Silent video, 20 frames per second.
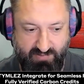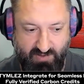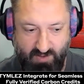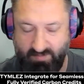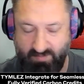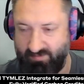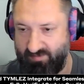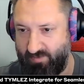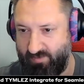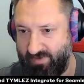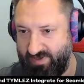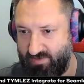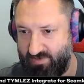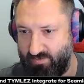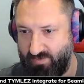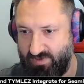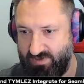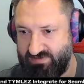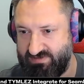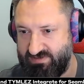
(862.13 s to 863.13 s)
probably where the
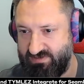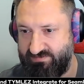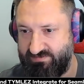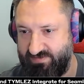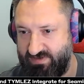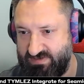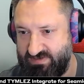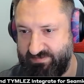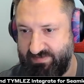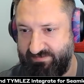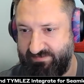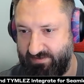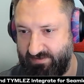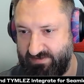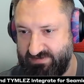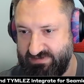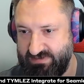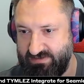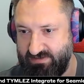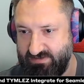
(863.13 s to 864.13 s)
world's going to first be
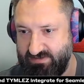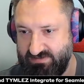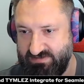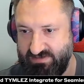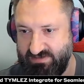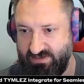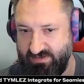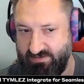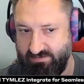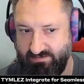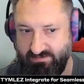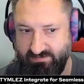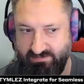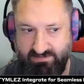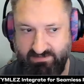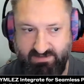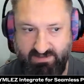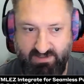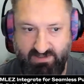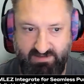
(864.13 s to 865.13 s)
focusing on. So,
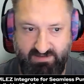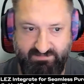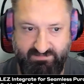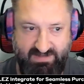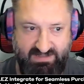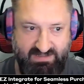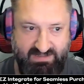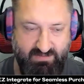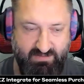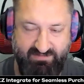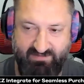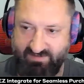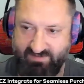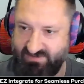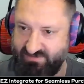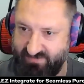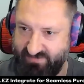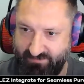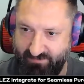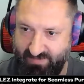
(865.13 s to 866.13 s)
you know, the fact that we've got this
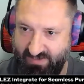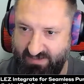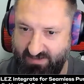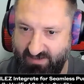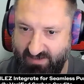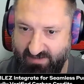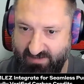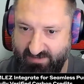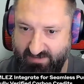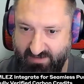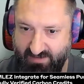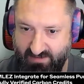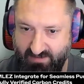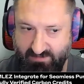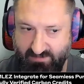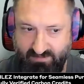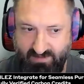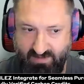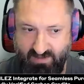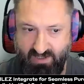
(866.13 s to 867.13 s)
green pig iron thing,
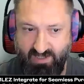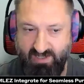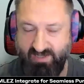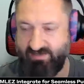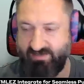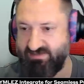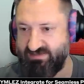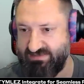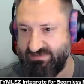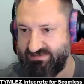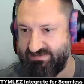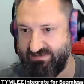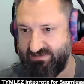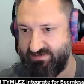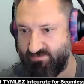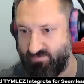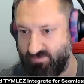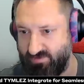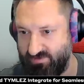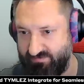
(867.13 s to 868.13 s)
and iron is
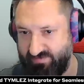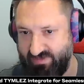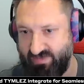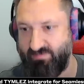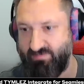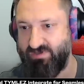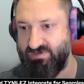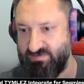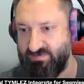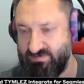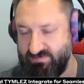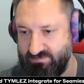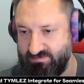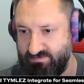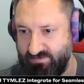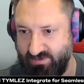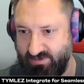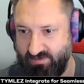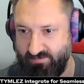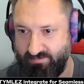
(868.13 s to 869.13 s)
considered one of the most,
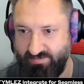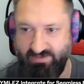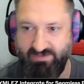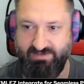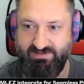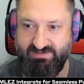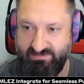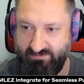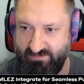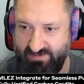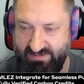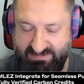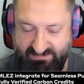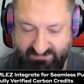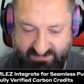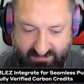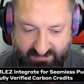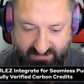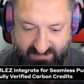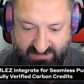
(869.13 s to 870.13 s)
you know, polluting ways of
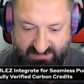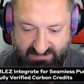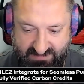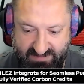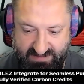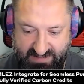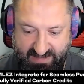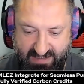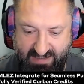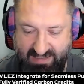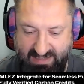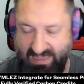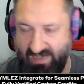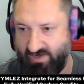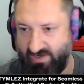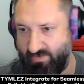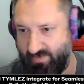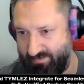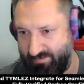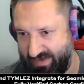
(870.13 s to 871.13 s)
doing things. Like, how
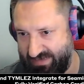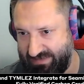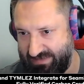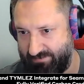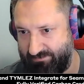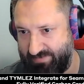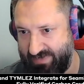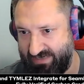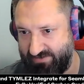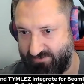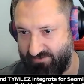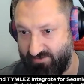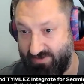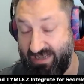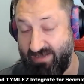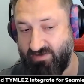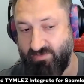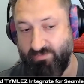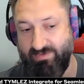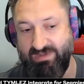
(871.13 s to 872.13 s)
can we make that better? Or
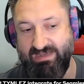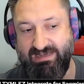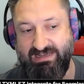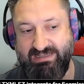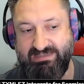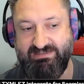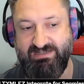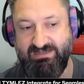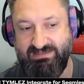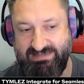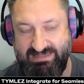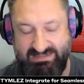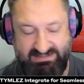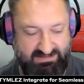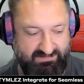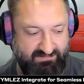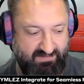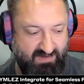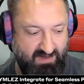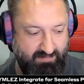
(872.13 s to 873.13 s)
how can we at least
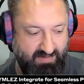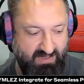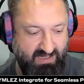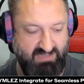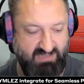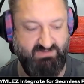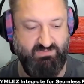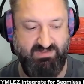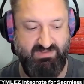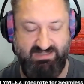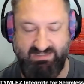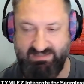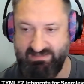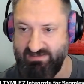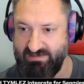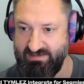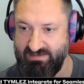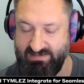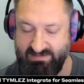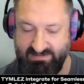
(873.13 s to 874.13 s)
identify parts within
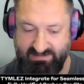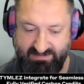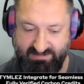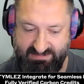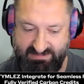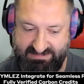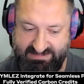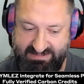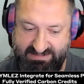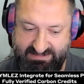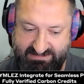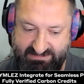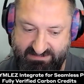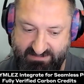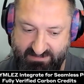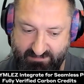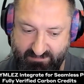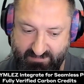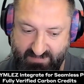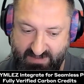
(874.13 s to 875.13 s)
the
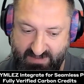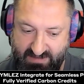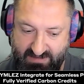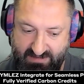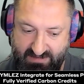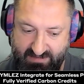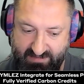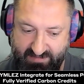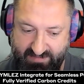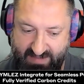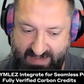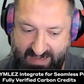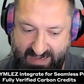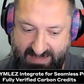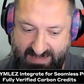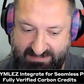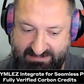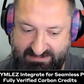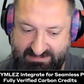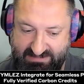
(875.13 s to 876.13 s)
system
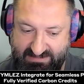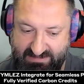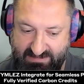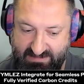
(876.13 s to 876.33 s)
that